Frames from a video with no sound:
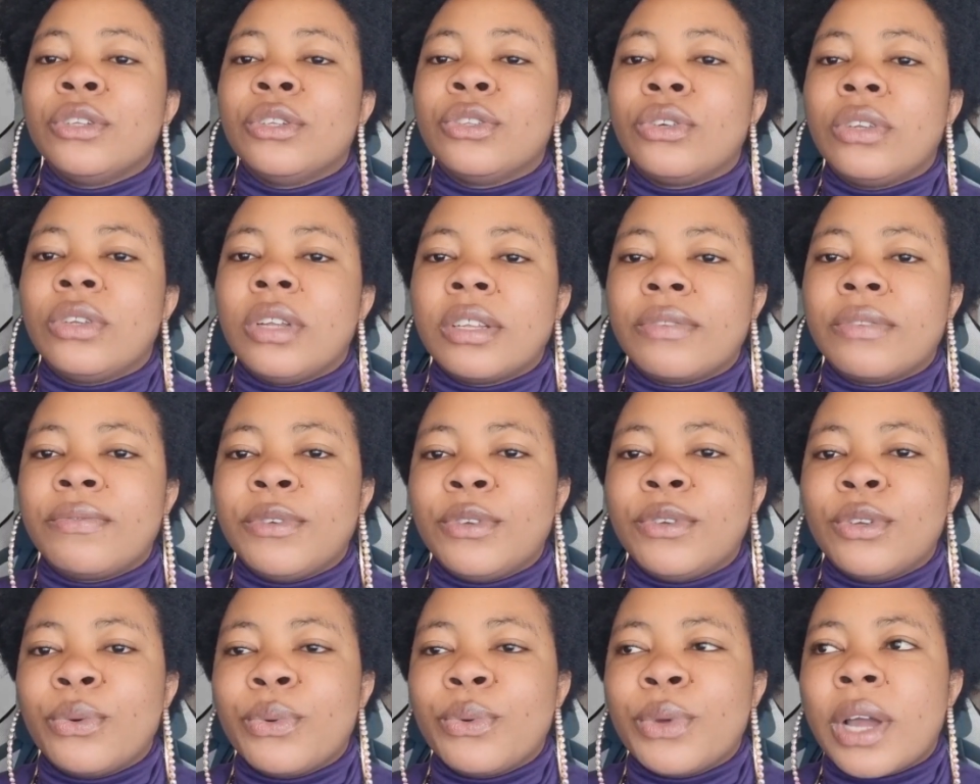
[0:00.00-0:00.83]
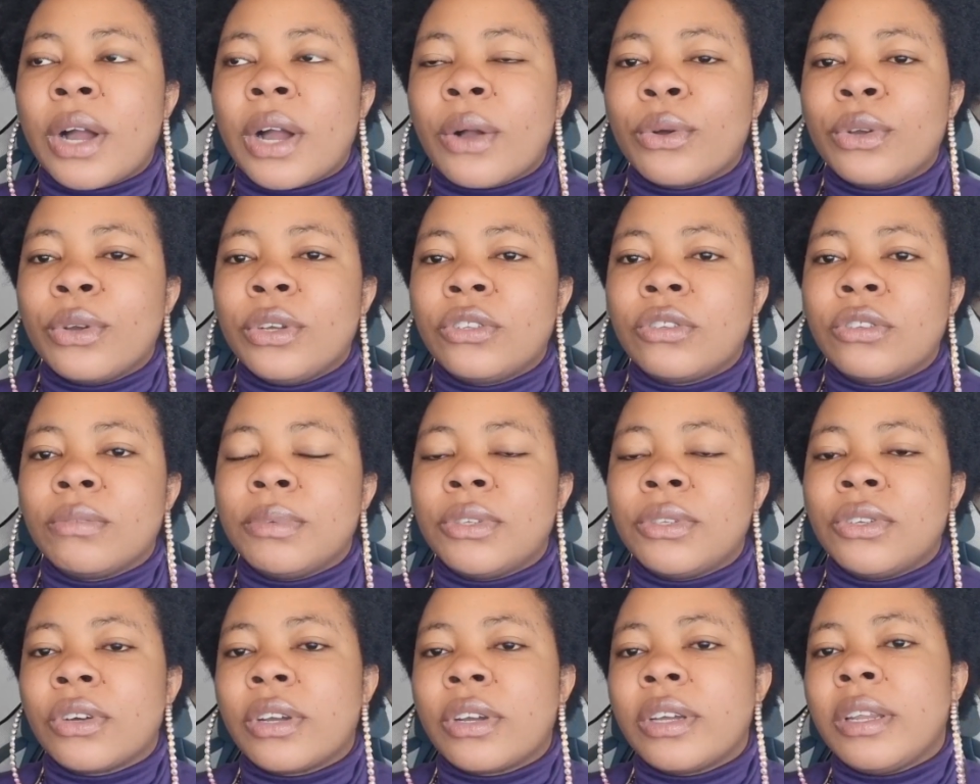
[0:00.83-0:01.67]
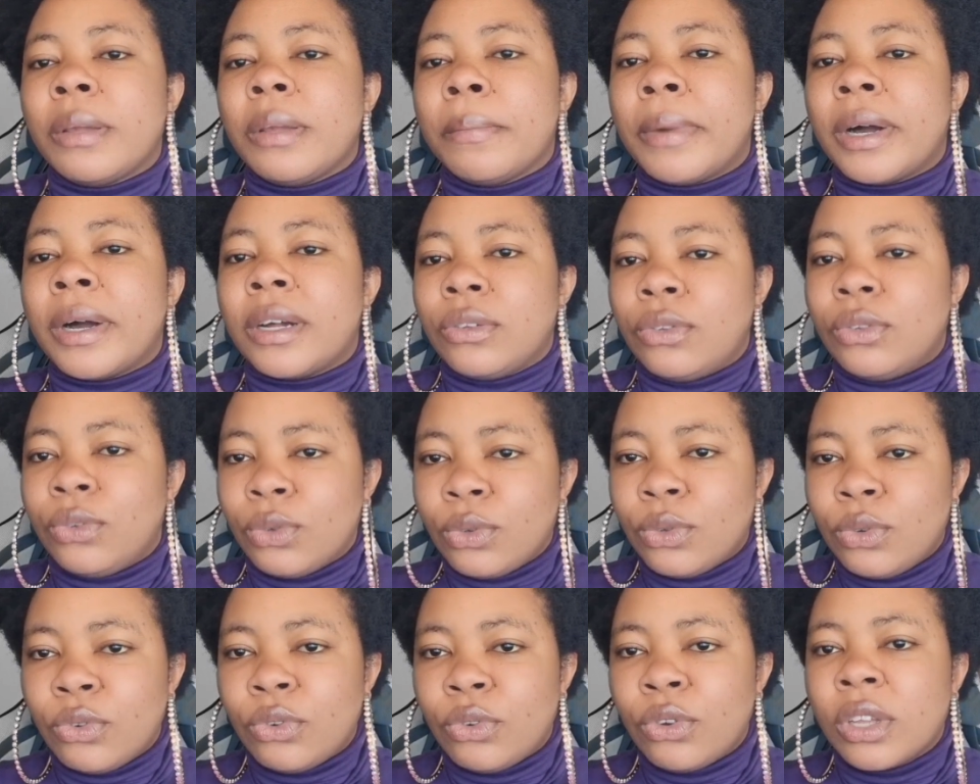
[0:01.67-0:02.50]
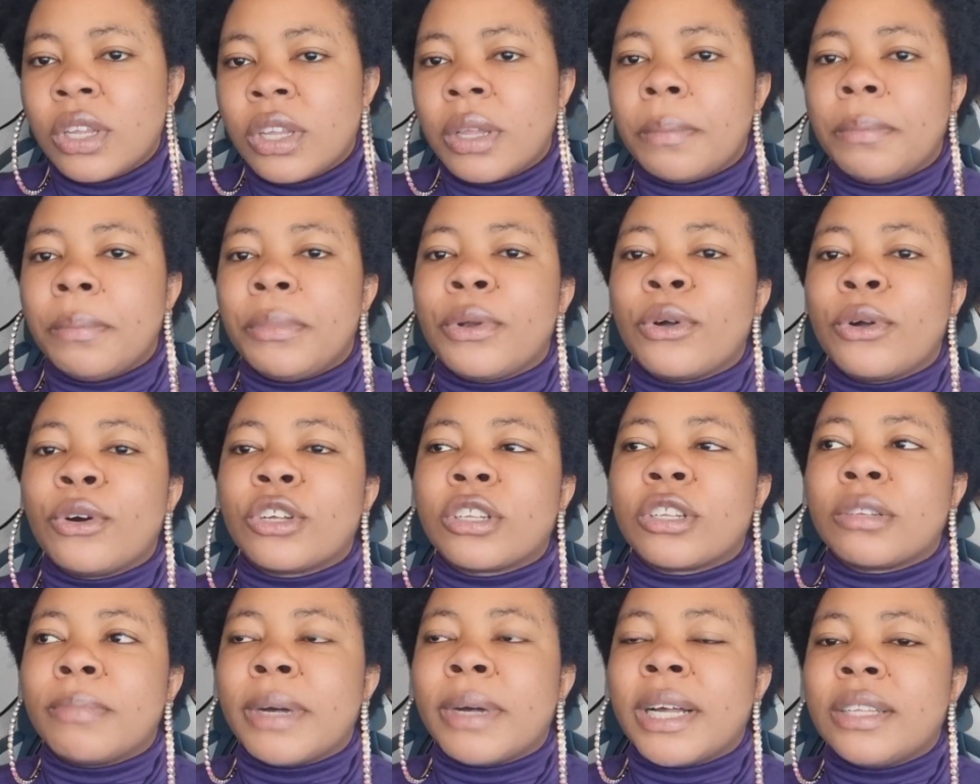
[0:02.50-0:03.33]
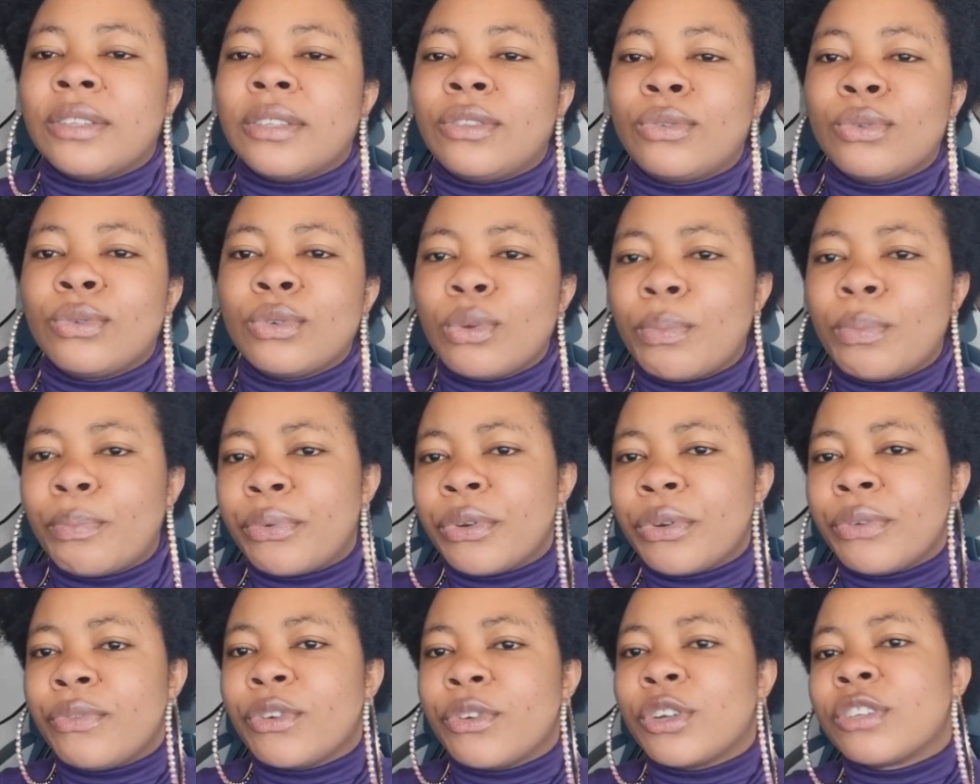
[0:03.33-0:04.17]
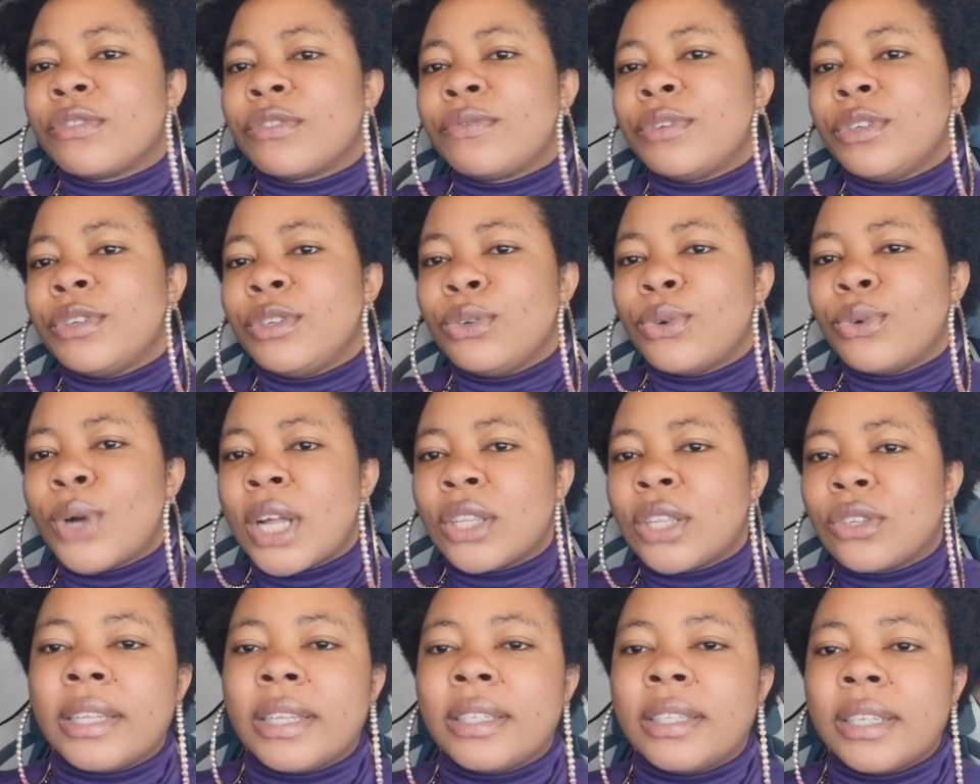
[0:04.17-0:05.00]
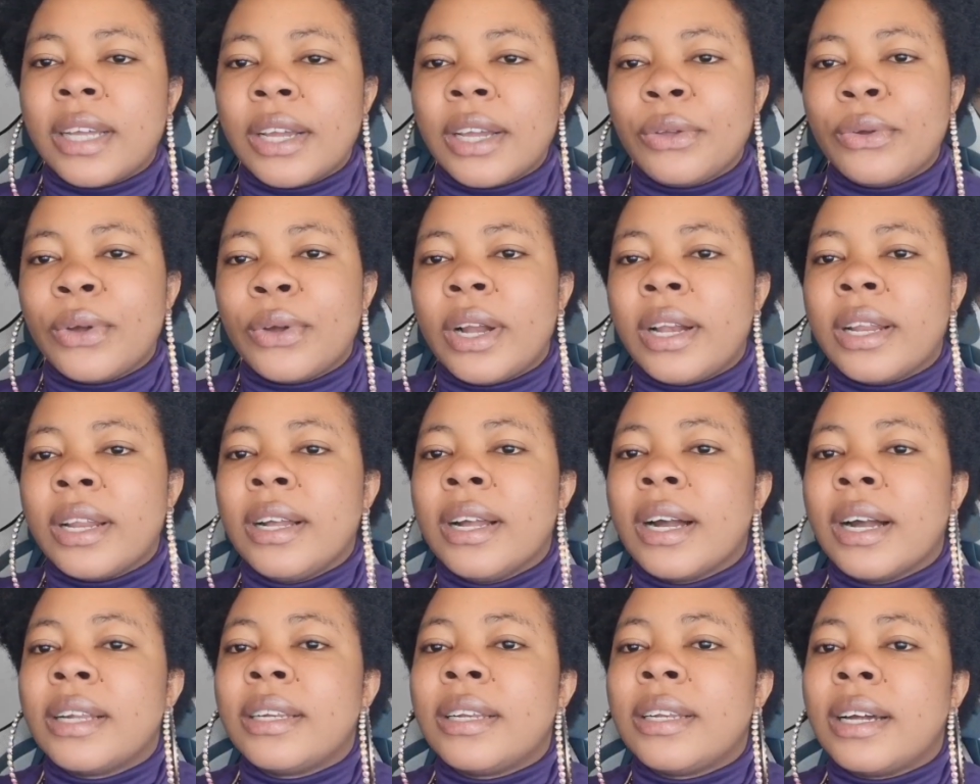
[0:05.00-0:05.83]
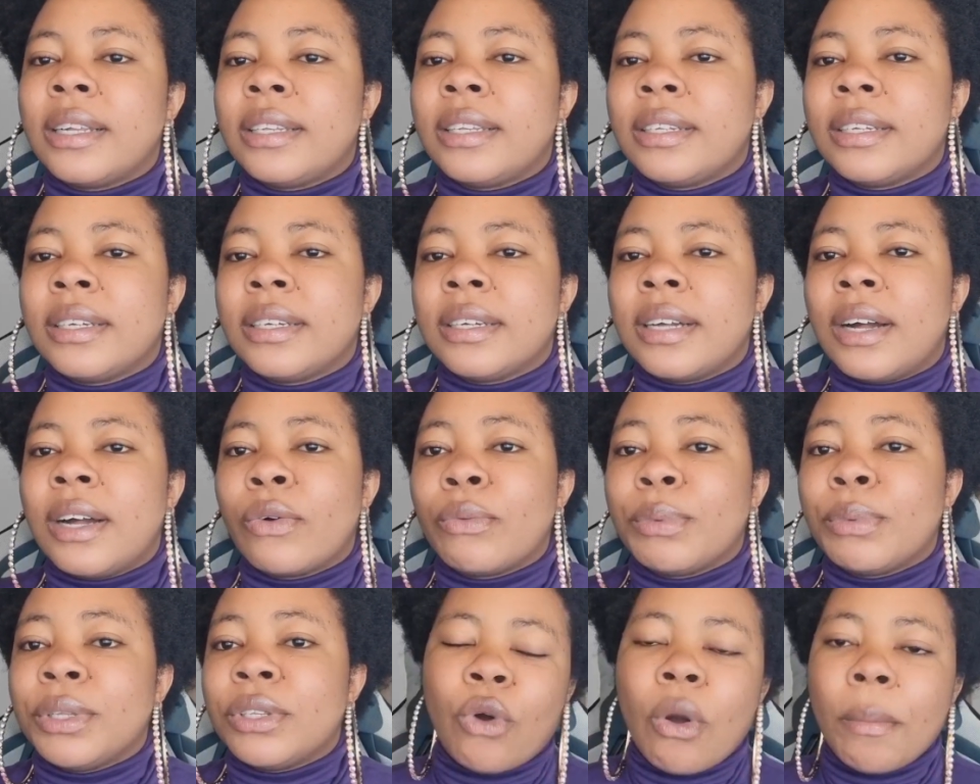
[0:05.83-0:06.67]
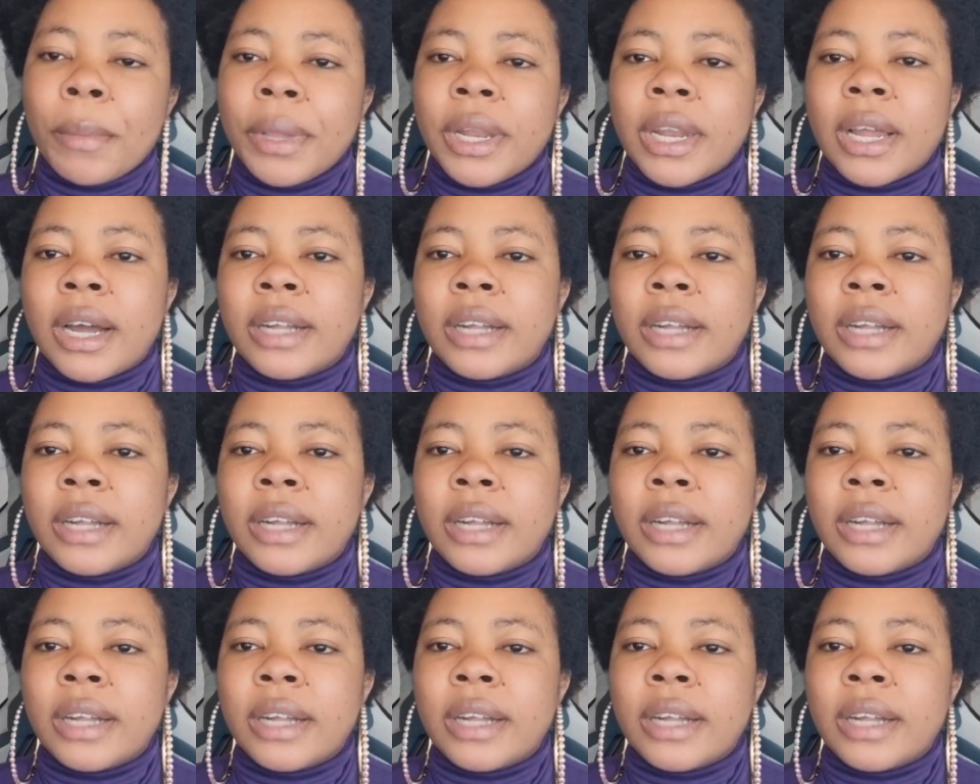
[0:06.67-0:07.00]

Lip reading: Today's video we are going to be talking about Dudu, because my two previous videos I tell you elegant that I will be coming